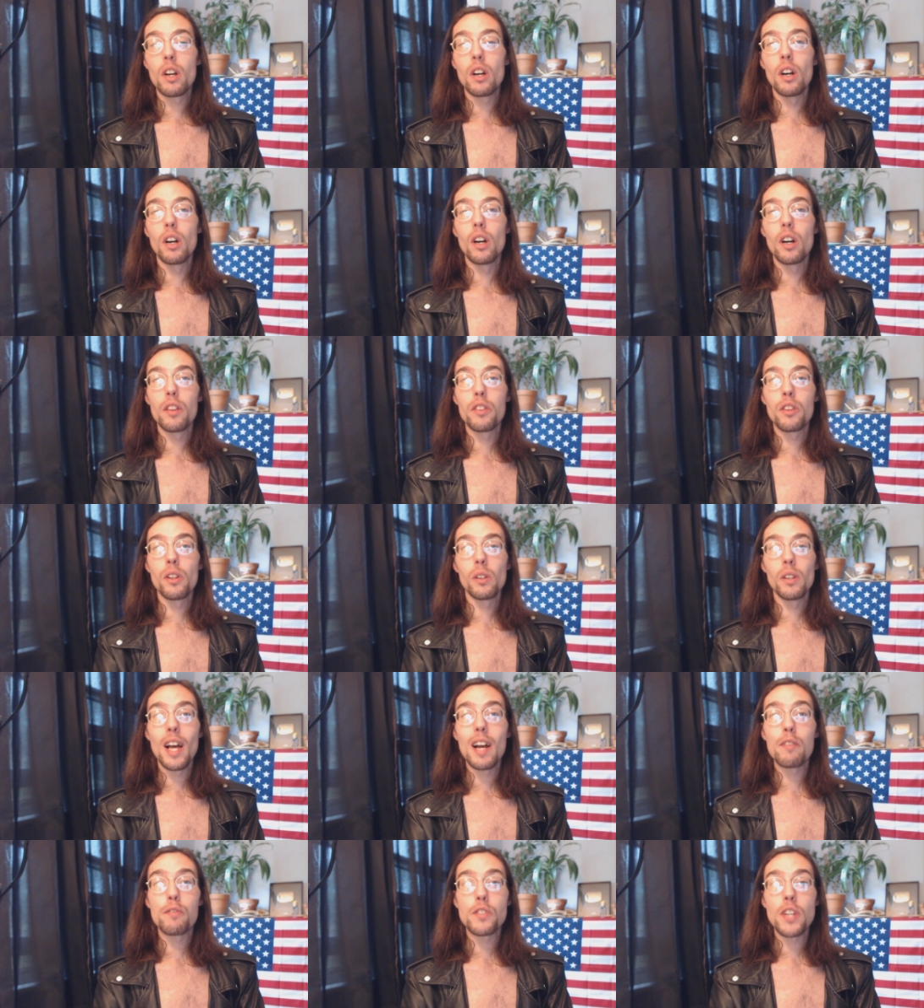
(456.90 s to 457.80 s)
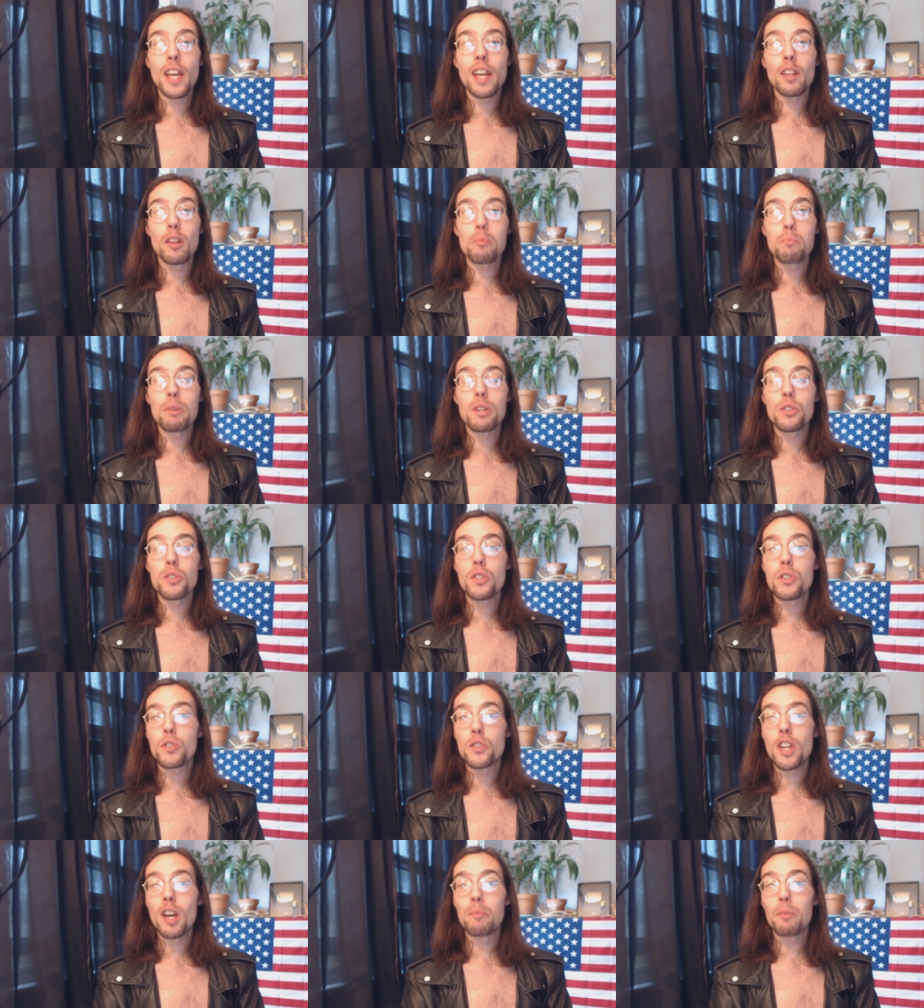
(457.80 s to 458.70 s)
Uh, the left and the
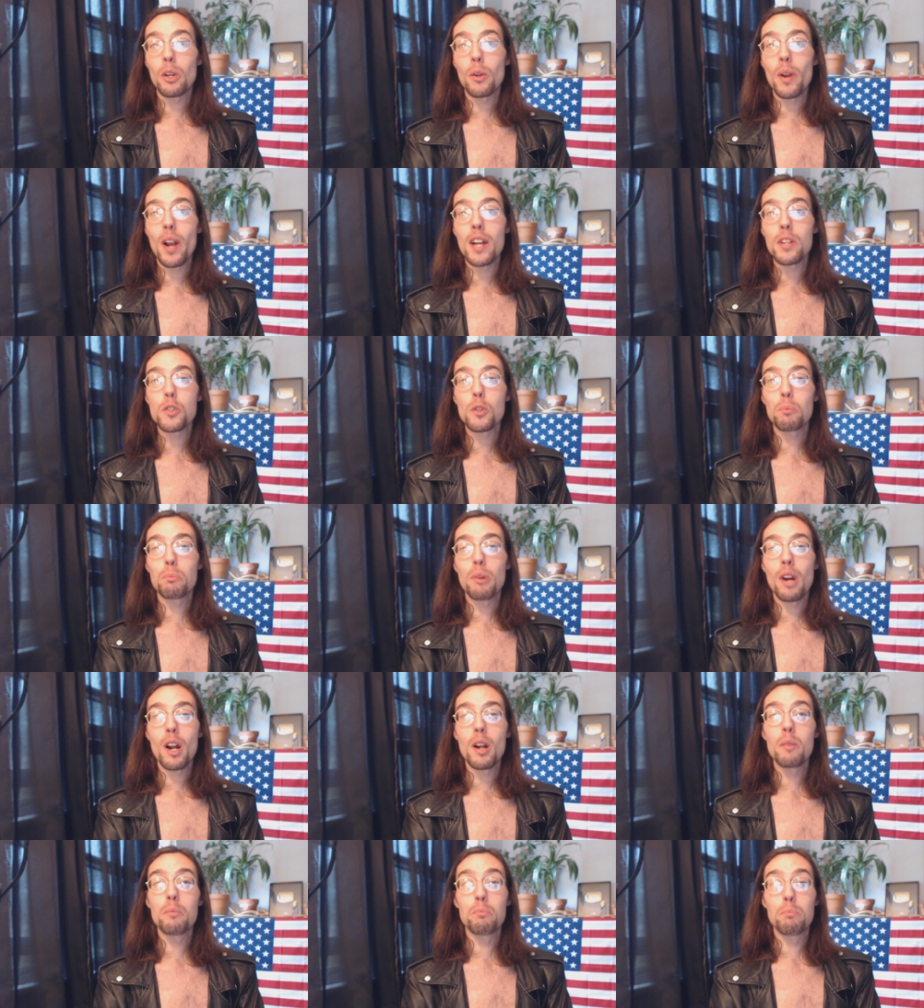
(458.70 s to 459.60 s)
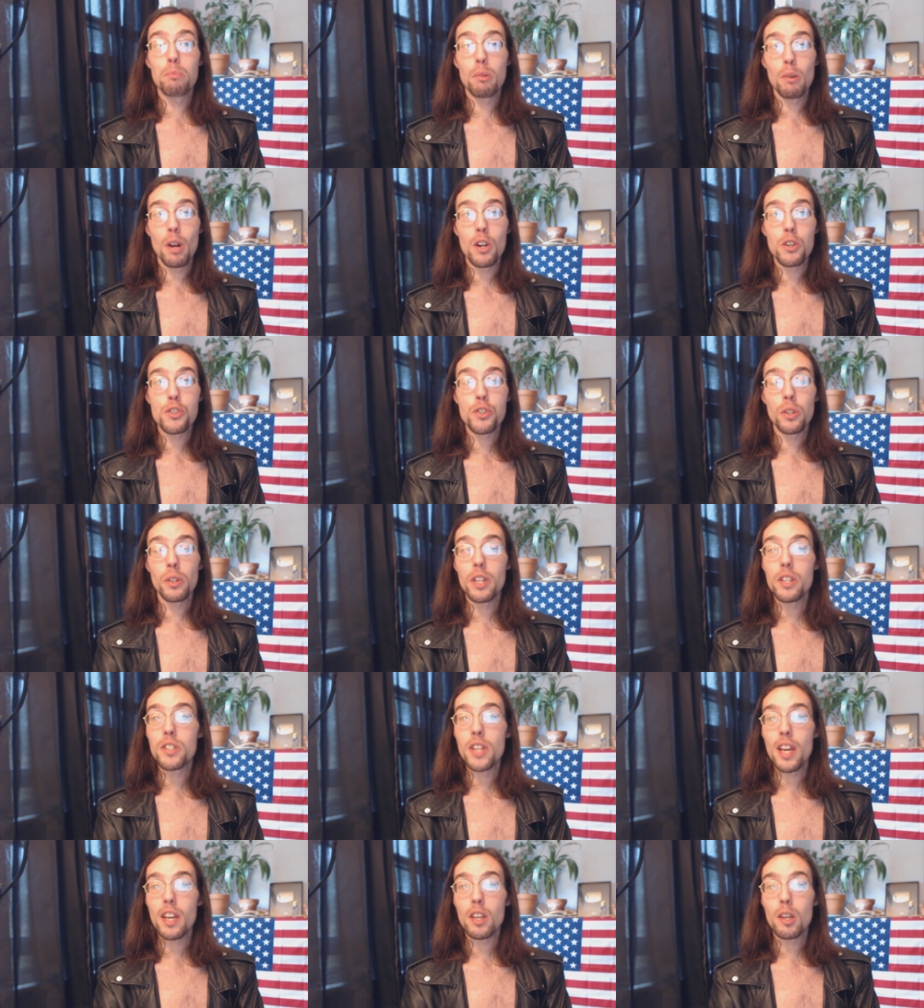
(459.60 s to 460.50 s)
business Democrats will par
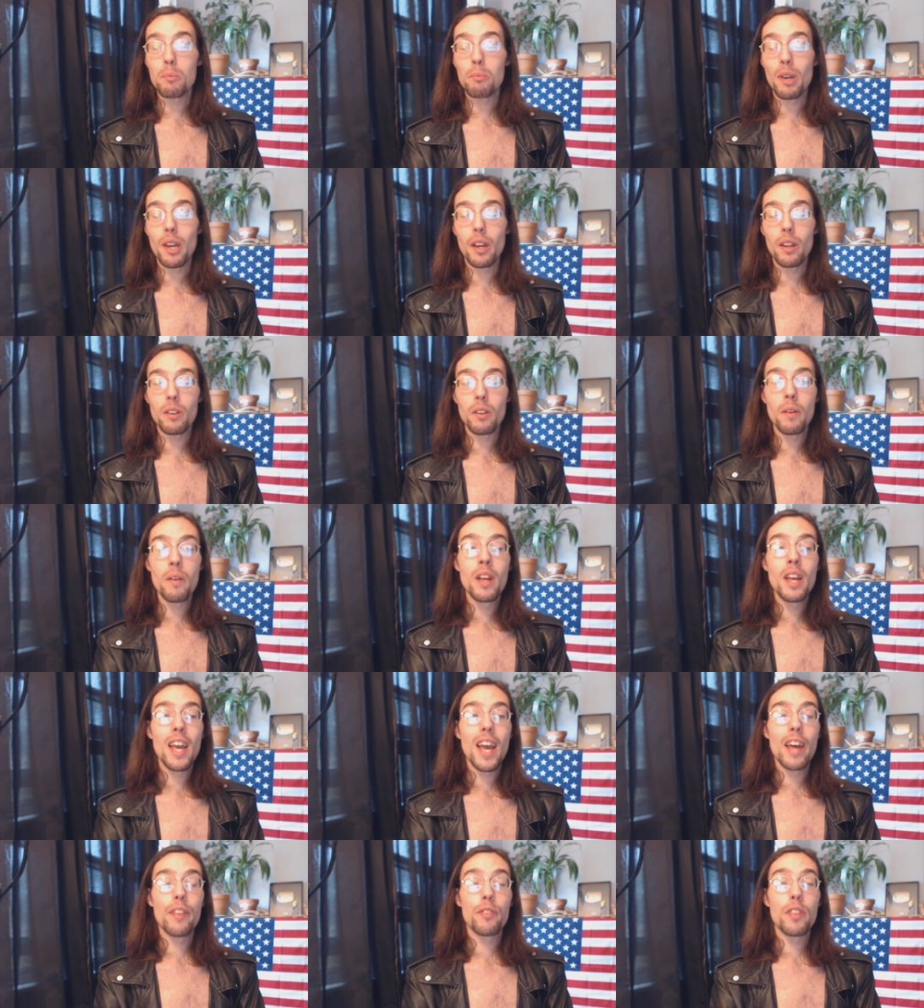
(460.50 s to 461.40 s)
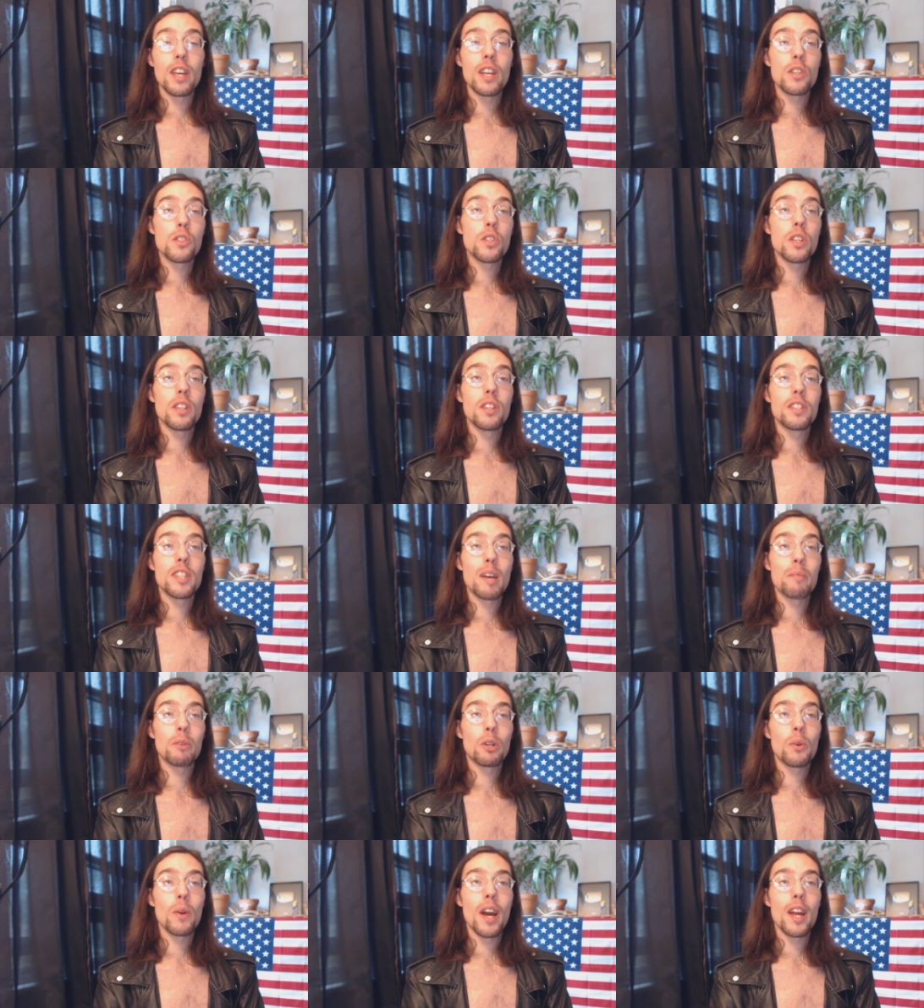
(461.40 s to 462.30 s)
partially take command. And things in the
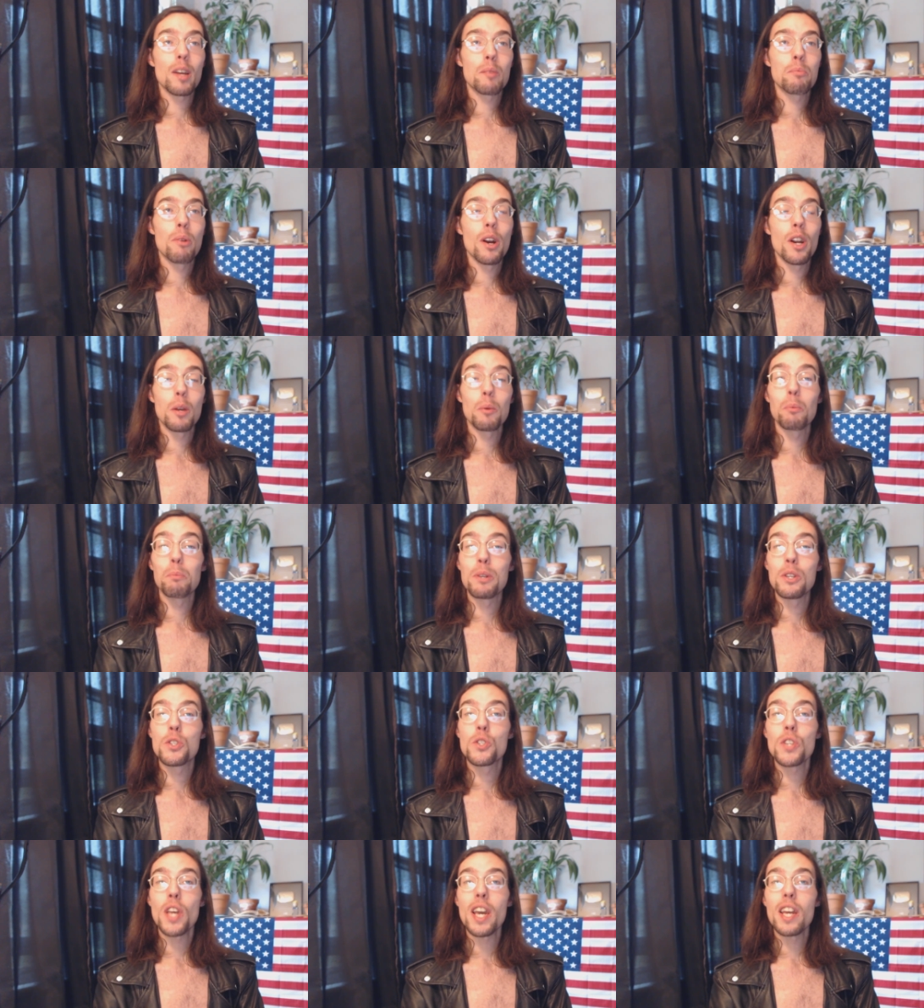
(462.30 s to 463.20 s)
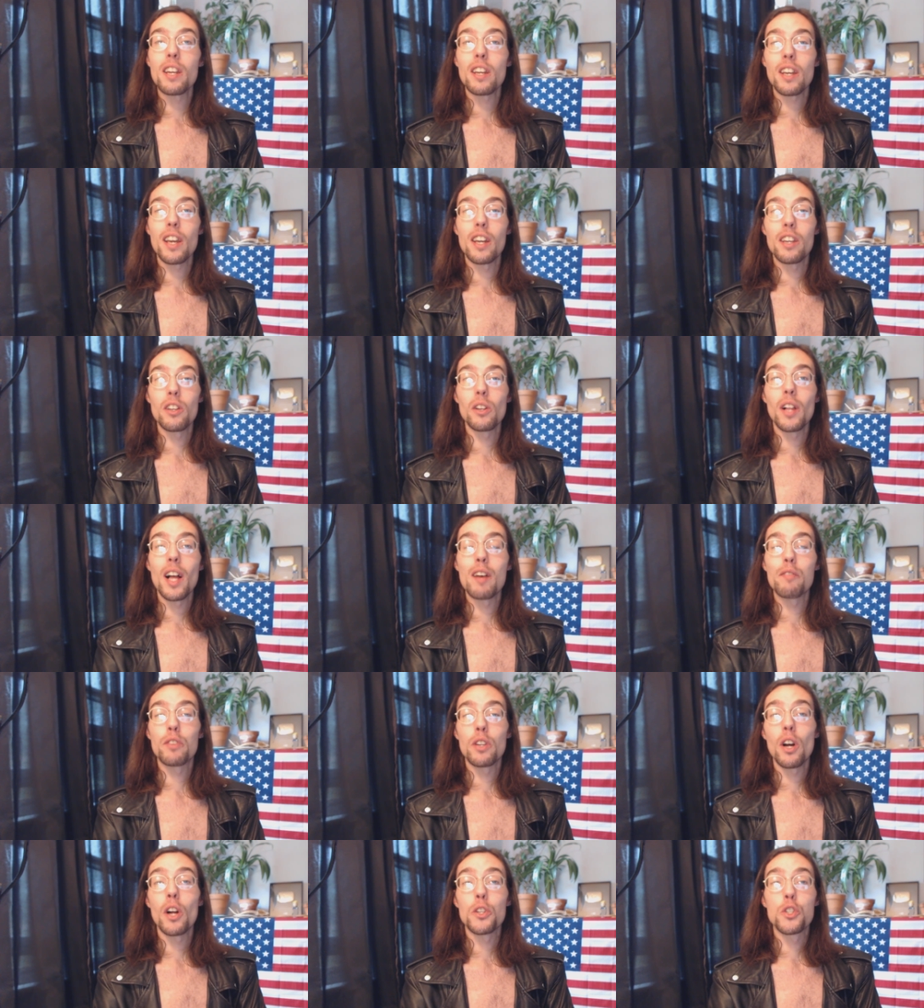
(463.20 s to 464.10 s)
Democratic Party will be sane again. You'll
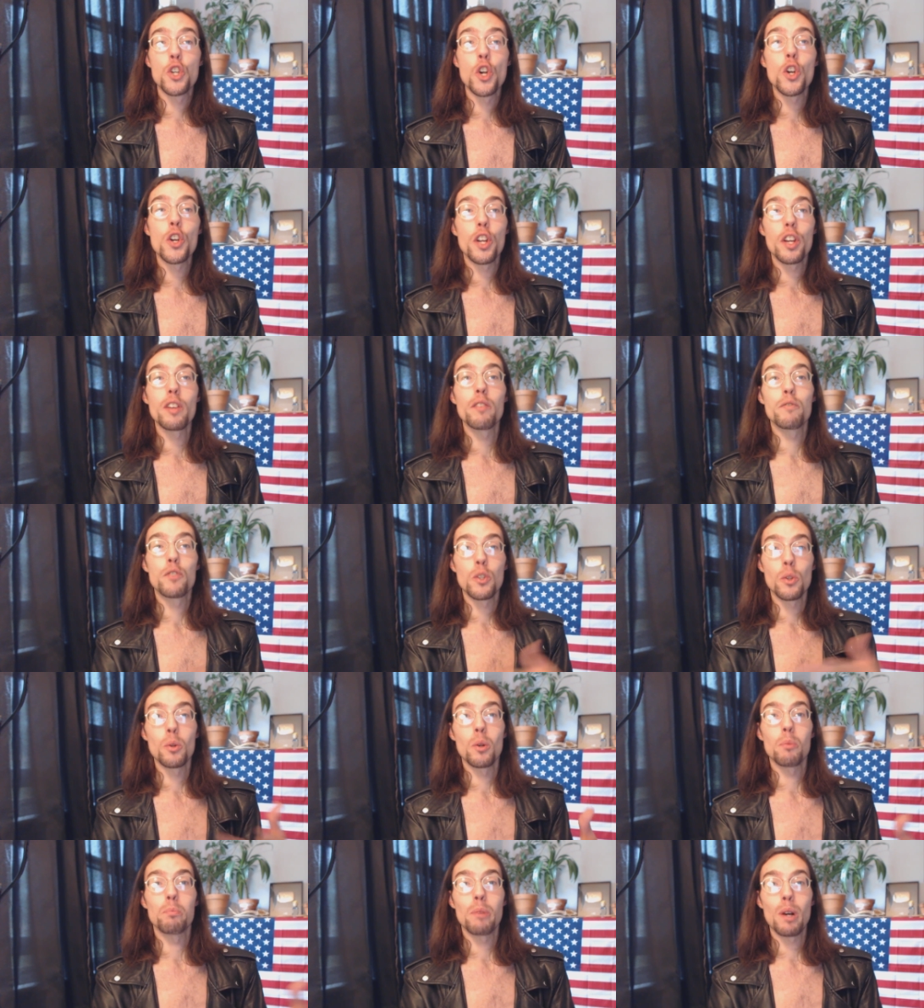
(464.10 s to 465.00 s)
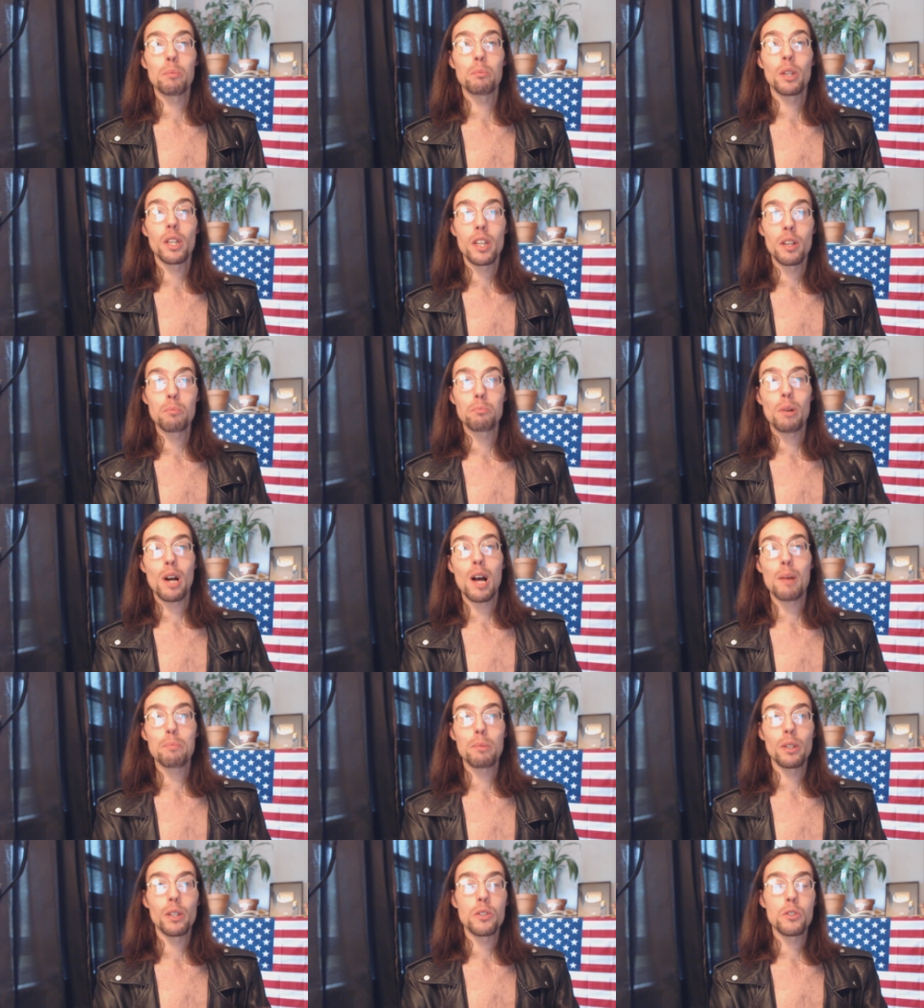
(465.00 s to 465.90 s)
have an alternative to the Republican
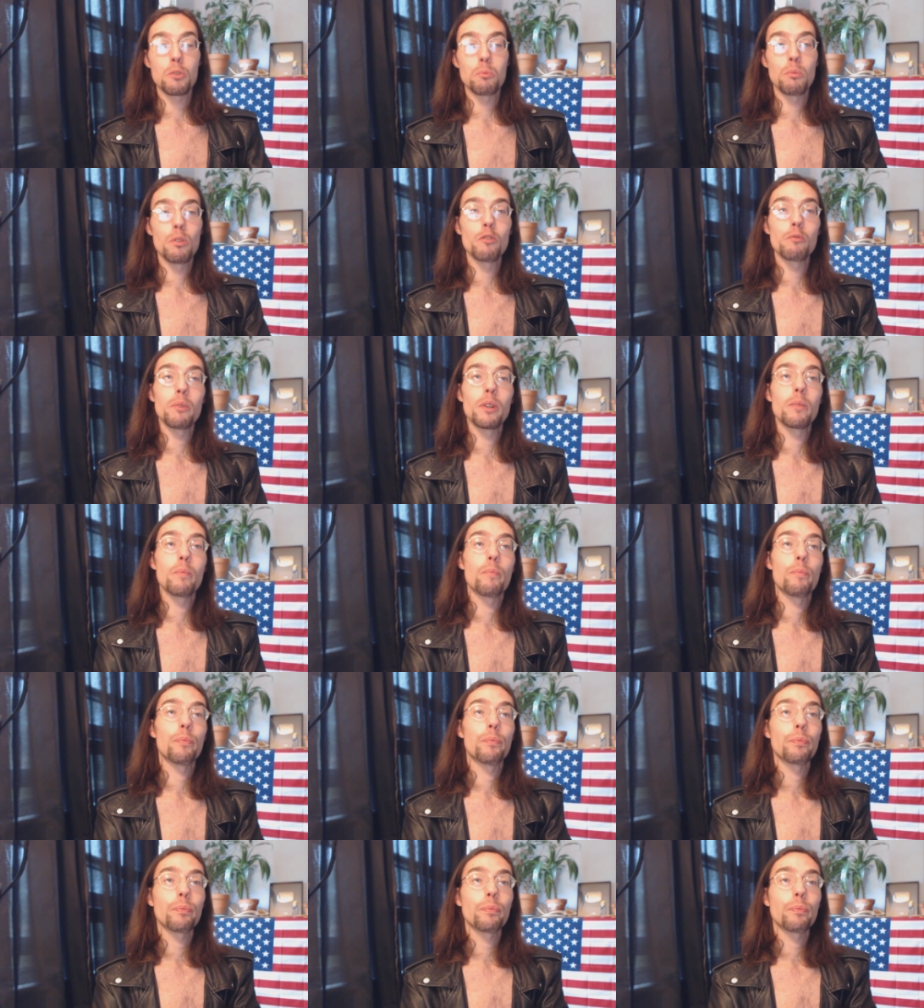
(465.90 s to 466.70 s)
populist movement.